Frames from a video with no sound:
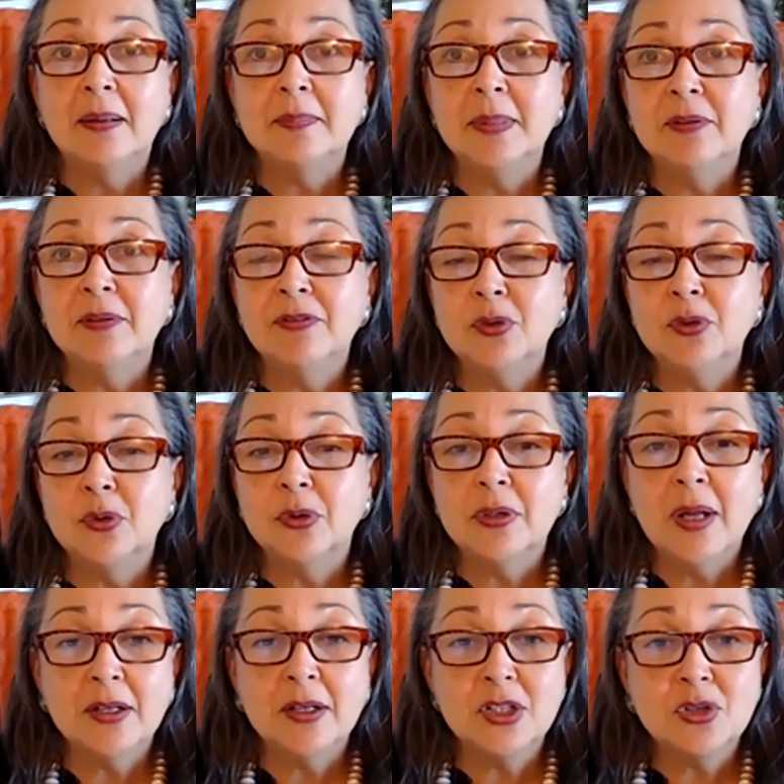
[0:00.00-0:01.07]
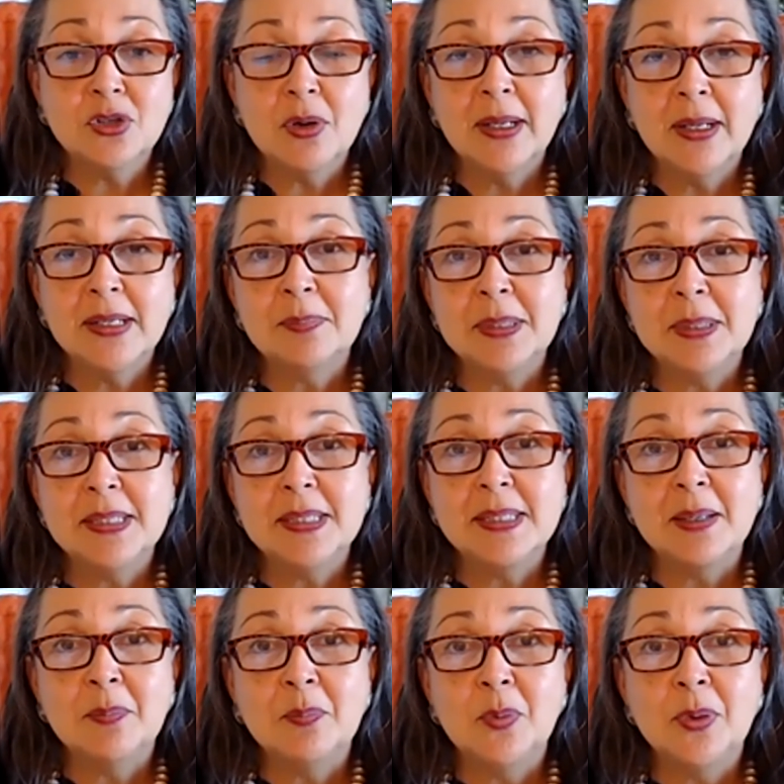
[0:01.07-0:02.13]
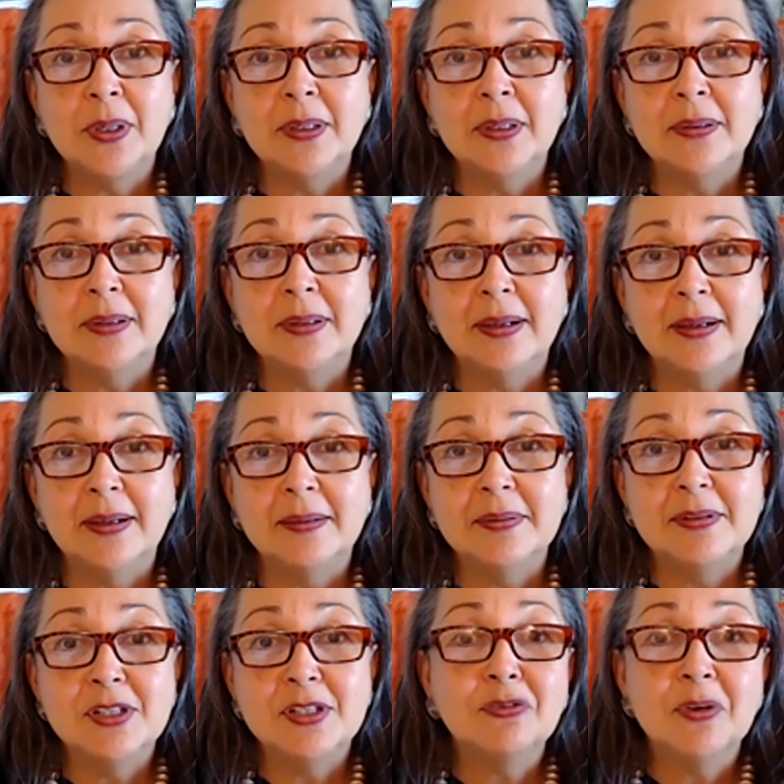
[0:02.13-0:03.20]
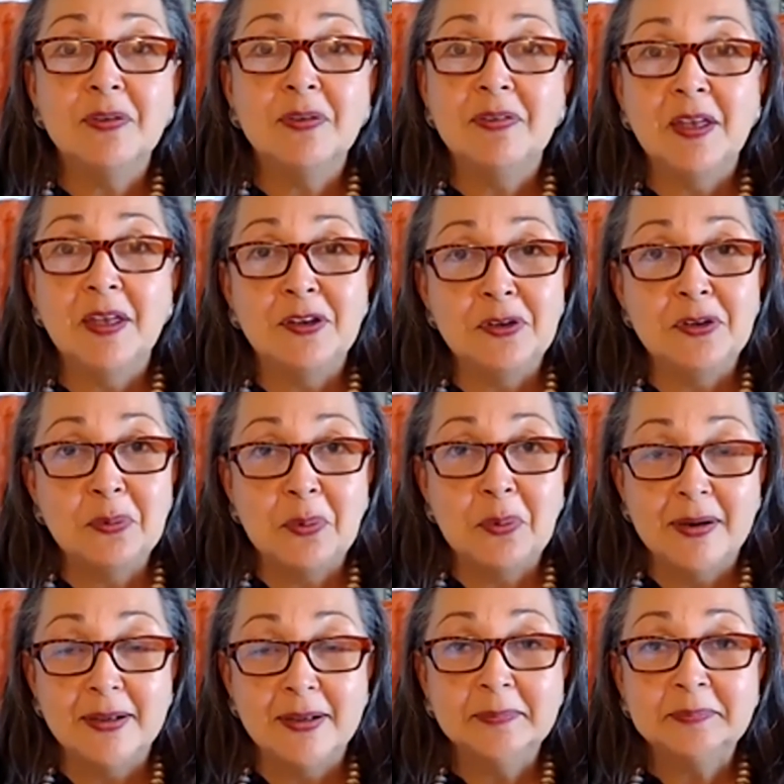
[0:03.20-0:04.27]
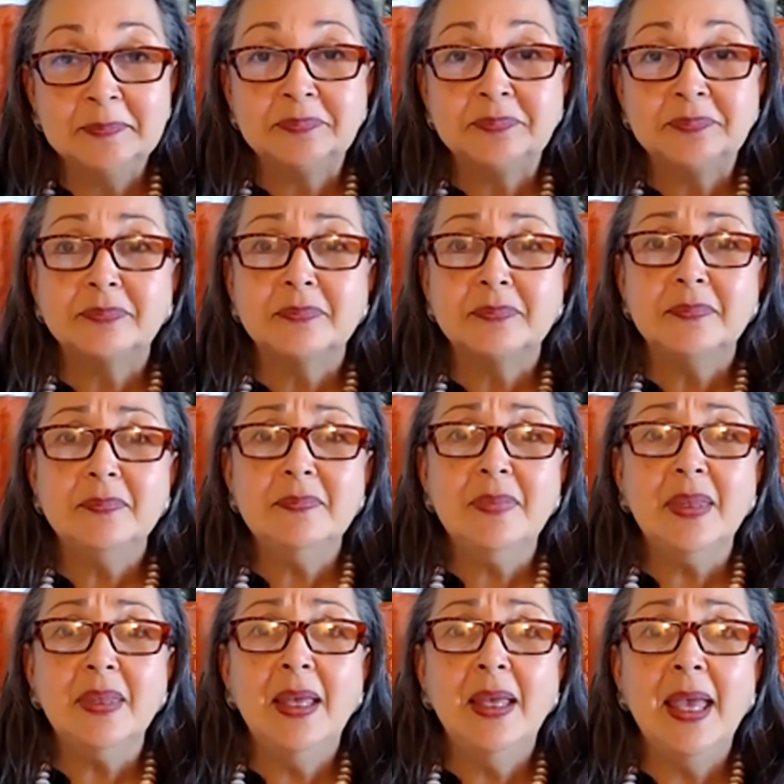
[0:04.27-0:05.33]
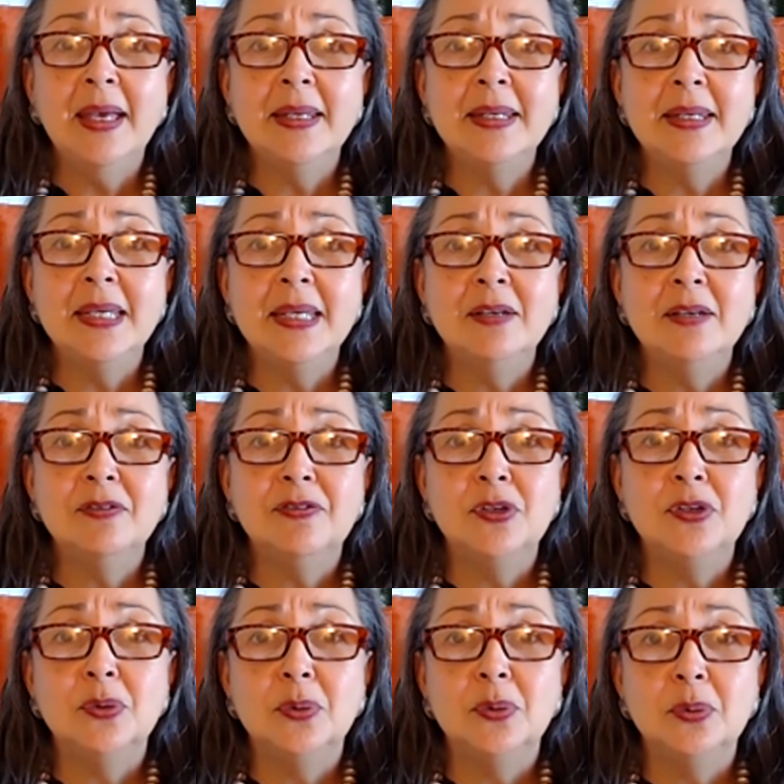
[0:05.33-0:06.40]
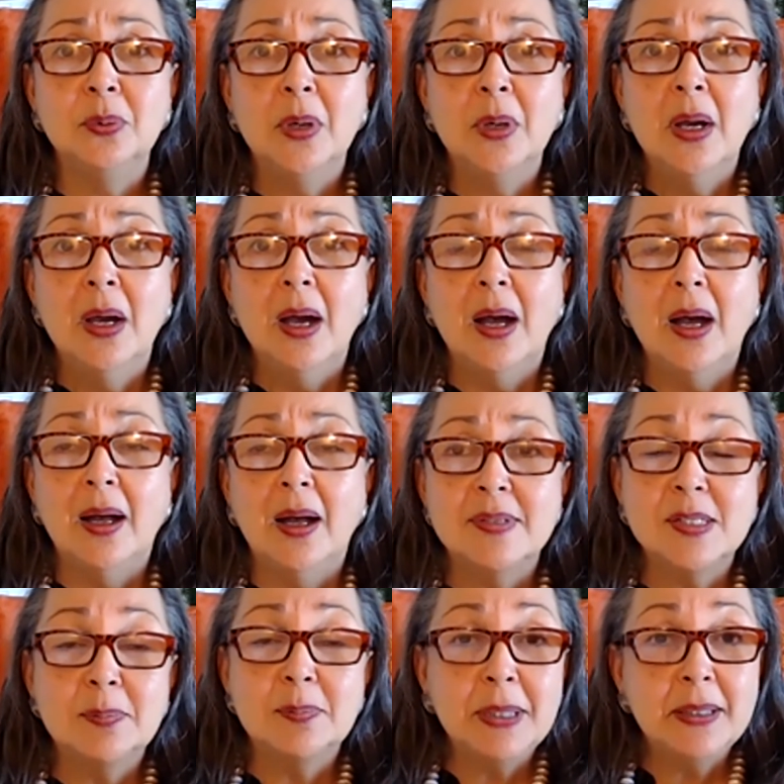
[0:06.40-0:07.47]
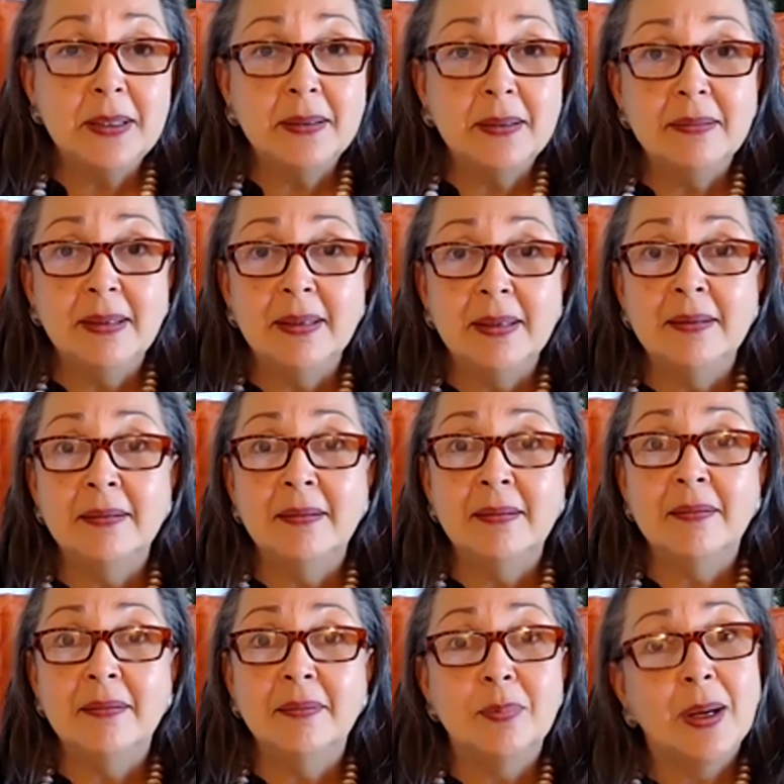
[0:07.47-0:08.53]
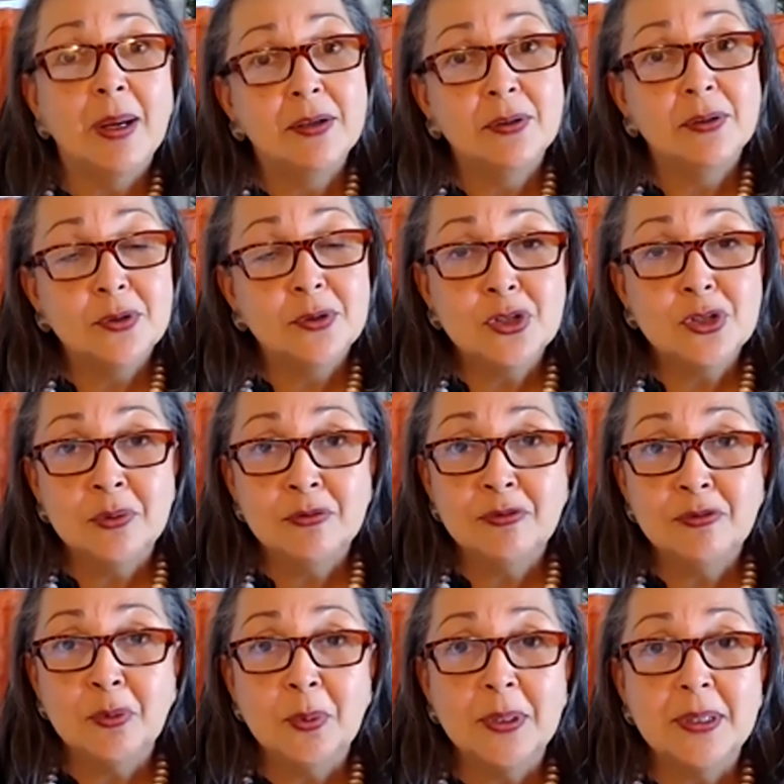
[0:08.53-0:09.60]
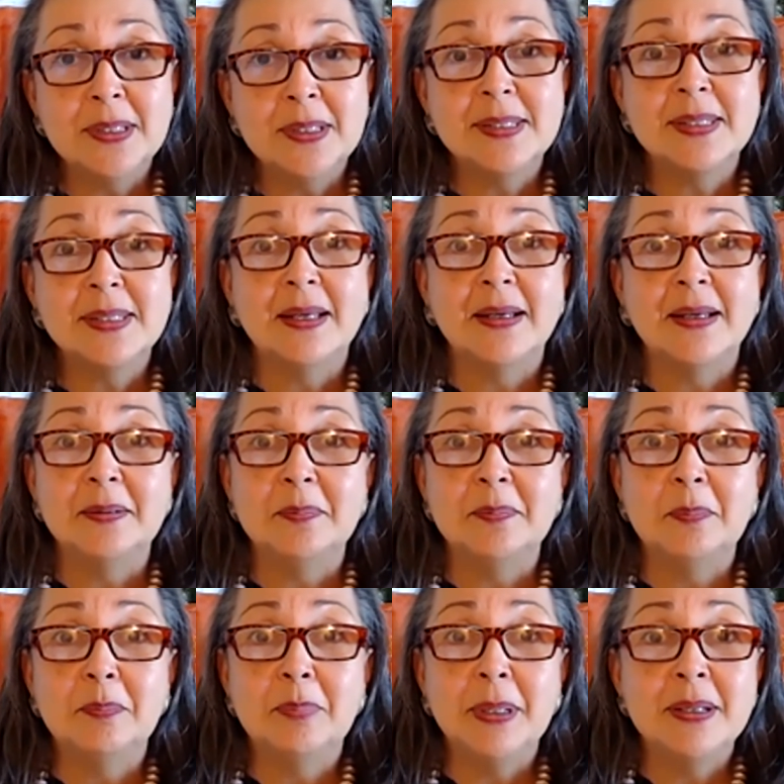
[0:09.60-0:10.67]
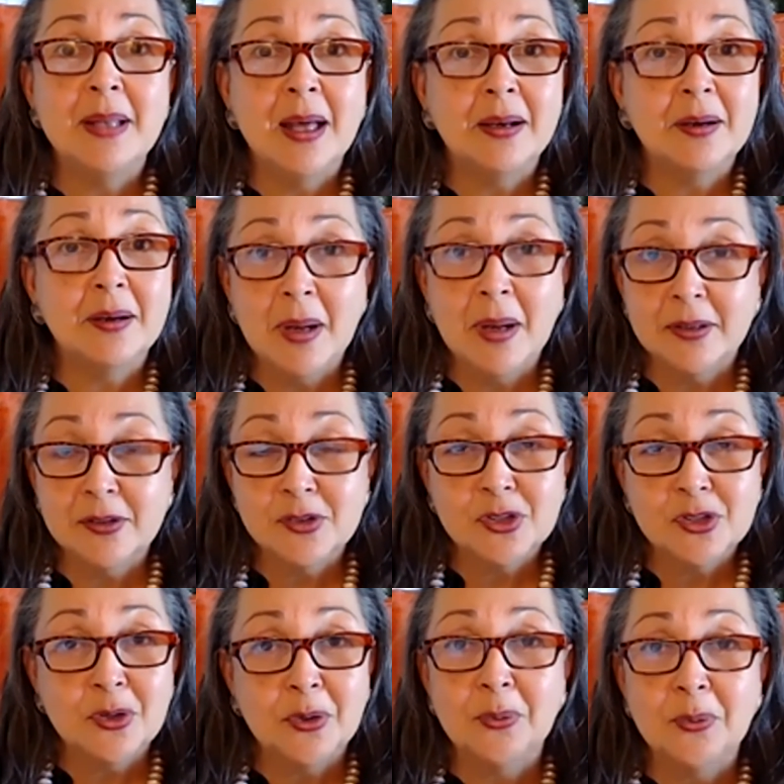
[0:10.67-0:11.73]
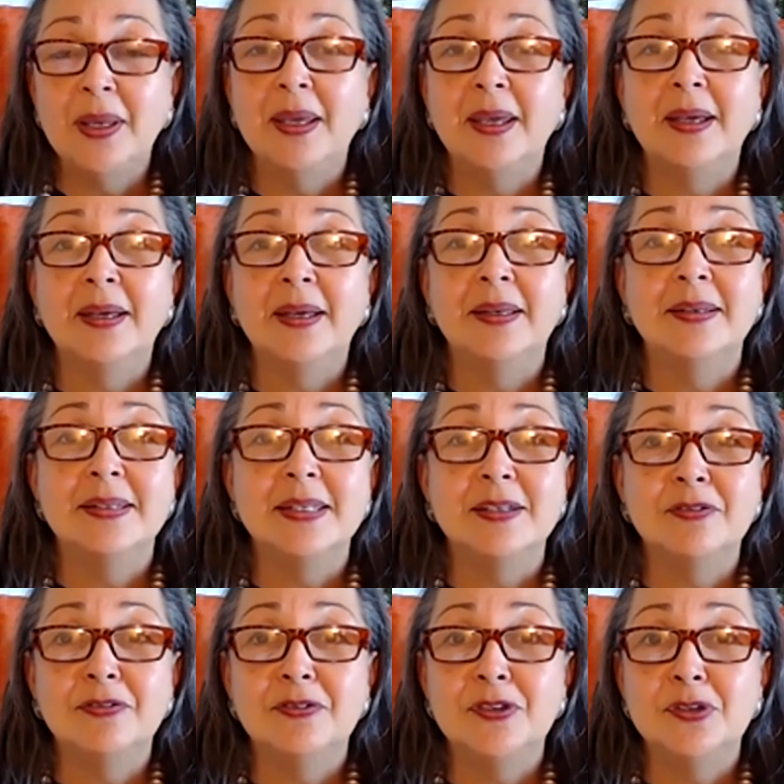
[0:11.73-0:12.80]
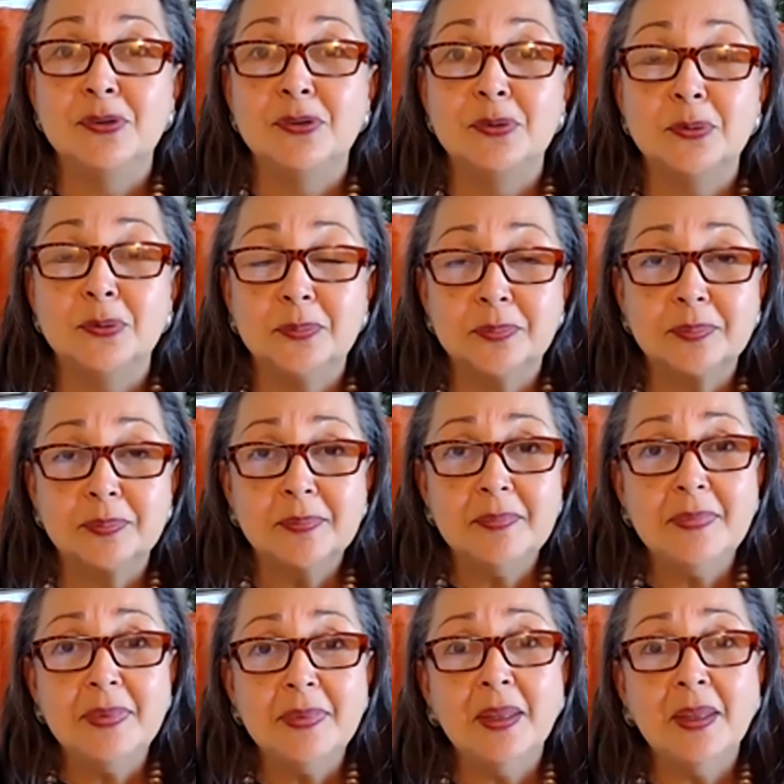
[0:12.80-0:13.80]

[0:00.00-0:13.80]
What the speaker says: If you're not trying to be someone different than you are, and if you speak in a regular tone of voice, but not a monotone, and if you